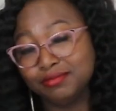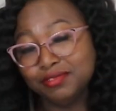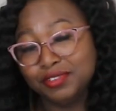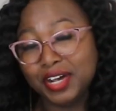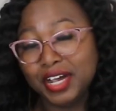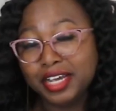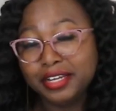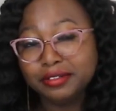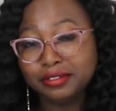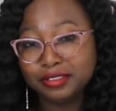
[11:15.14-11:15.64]

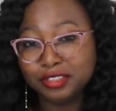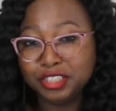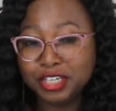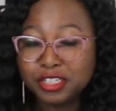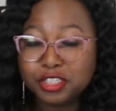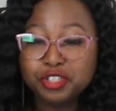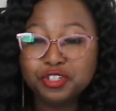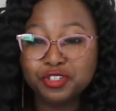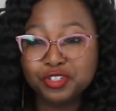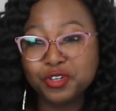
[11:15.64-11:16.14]
right?
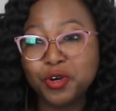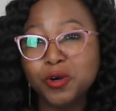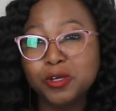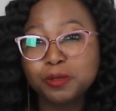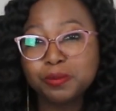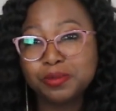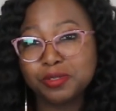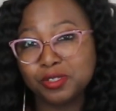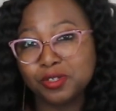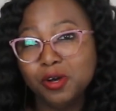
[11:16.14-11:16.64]
Yes, you're the
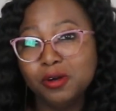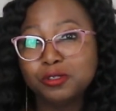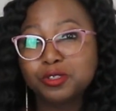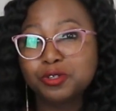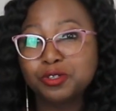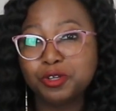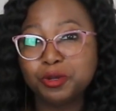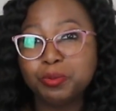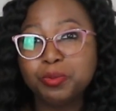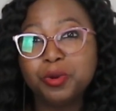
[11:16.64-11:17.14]
host, but it's
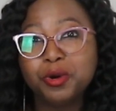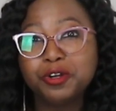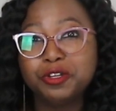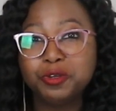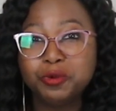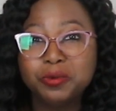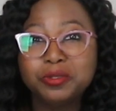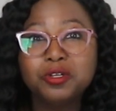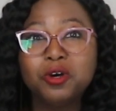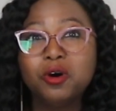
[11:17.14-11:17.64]
also your
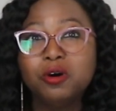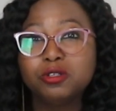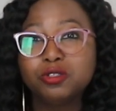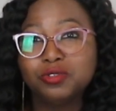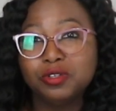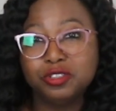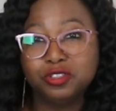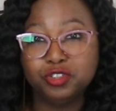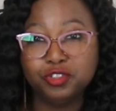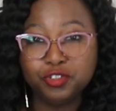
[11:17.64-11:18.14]
party. You want to
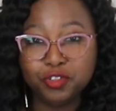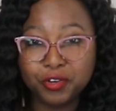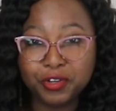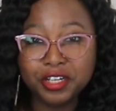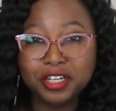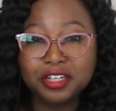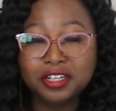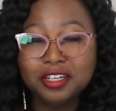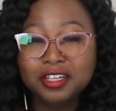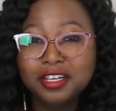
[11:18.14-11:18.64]
also
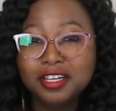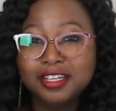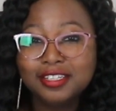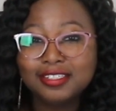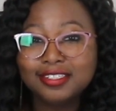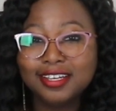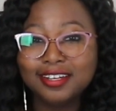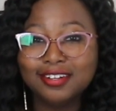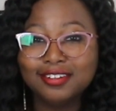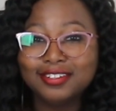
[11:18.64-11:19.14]
enjoy it.
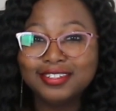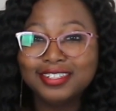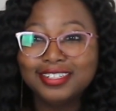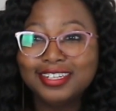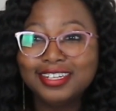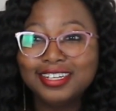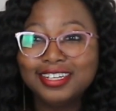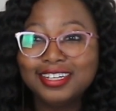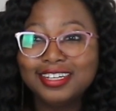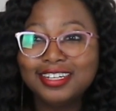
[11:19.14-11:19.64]
So
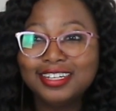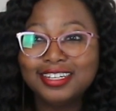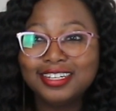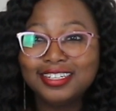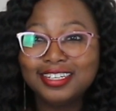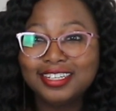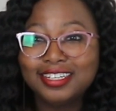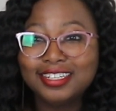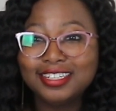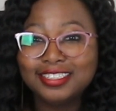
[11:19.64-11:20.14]

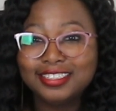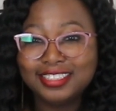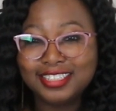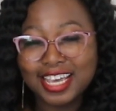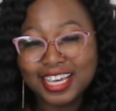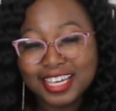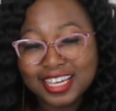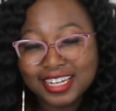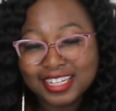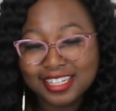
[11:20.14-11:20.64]

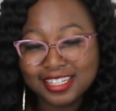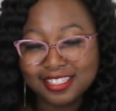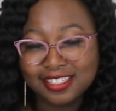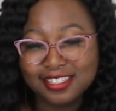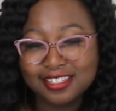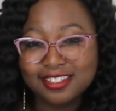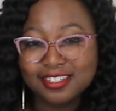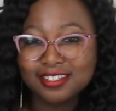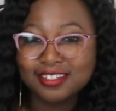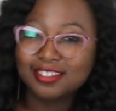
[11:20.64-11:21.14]
take it
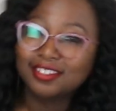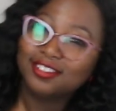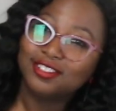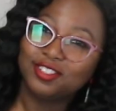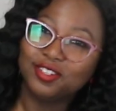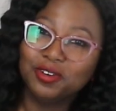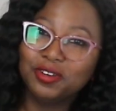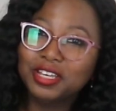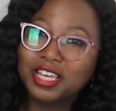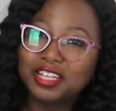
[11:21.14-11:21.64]
easy.
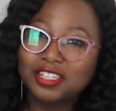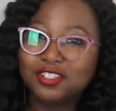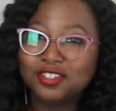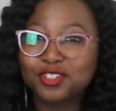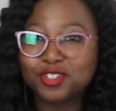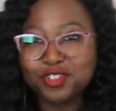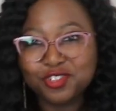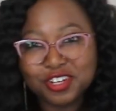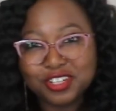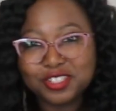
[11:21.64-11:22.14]
Don't get
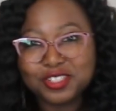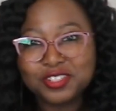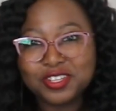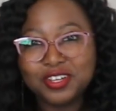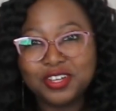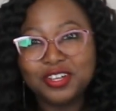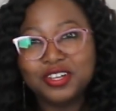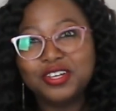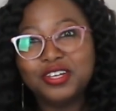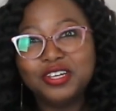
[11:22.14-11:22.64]
your stress
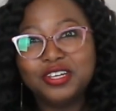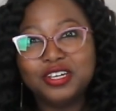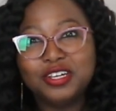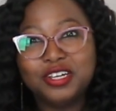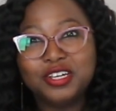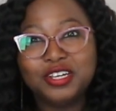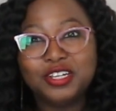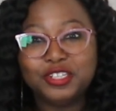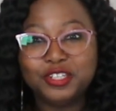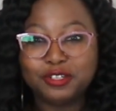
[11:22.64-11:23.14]

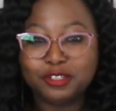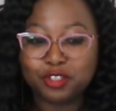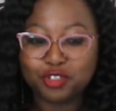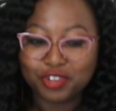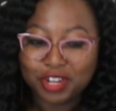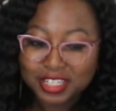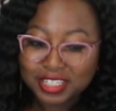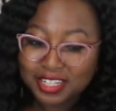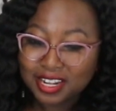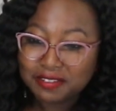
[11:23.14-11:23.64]

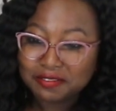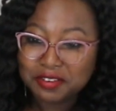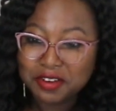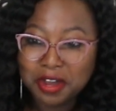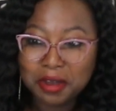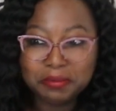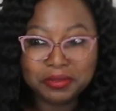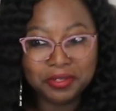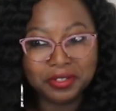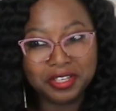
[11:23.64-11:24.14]

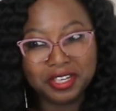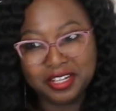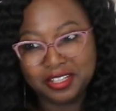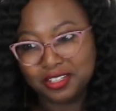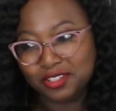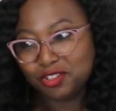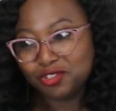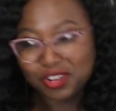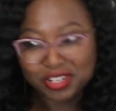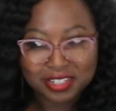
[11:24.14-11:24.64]
level up. Don't
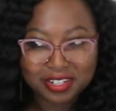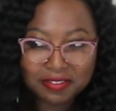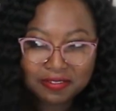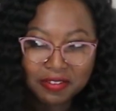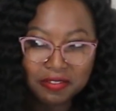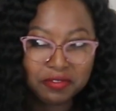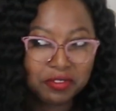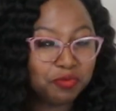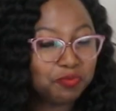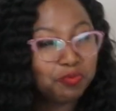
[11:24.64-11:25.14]
get the stress
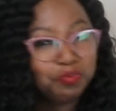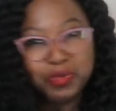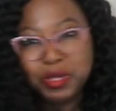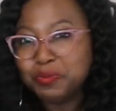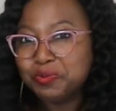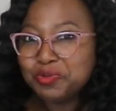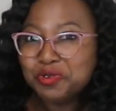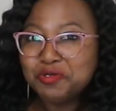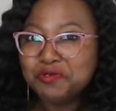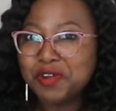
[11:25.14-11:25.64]
level of the
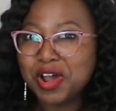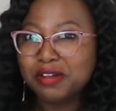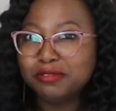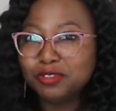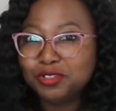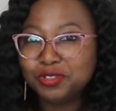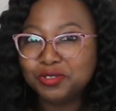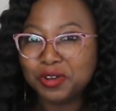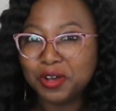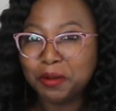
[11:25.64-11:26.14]
people
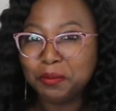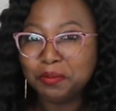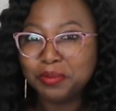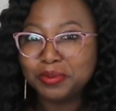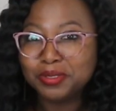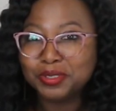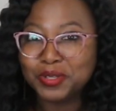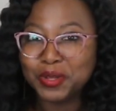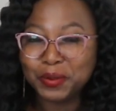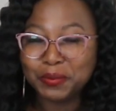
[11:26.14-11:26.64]
around you
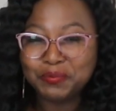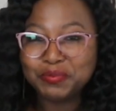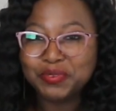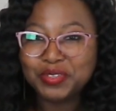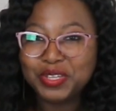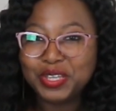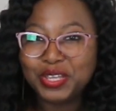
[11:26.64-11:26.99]
up. So